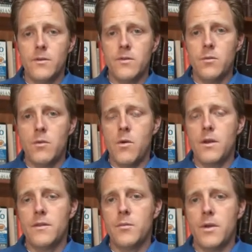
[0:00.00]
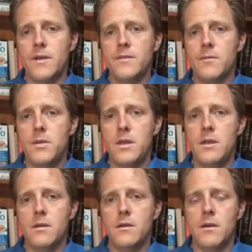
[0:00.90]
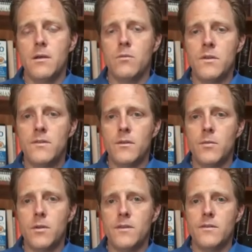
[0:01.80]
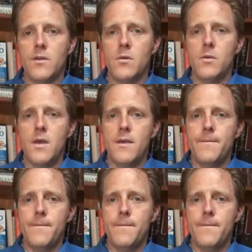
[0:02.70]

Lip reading: And so we wanted the price to be reasonable, and so